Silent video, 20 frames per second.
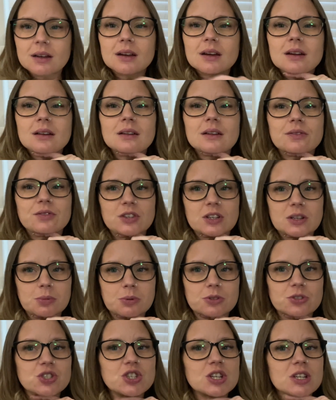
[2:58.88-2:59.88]
love
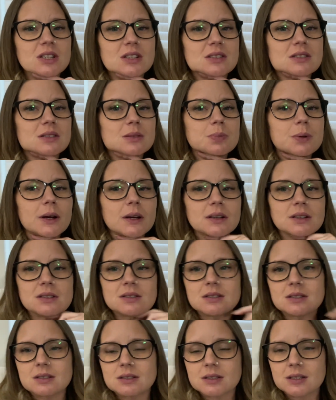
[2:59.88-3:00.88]
double chins and
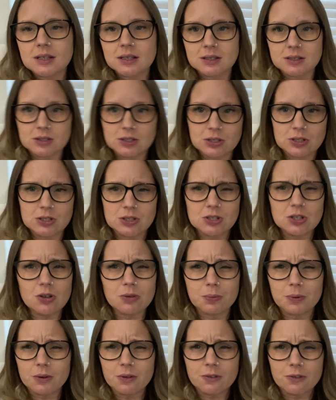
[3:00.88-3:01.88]
pregnancies. So
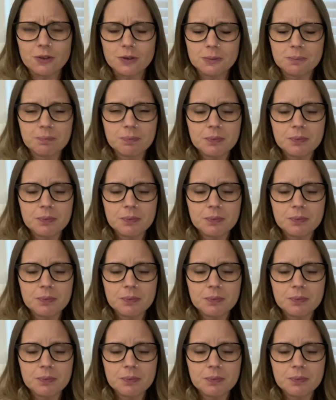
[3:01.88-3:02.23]
beautiful.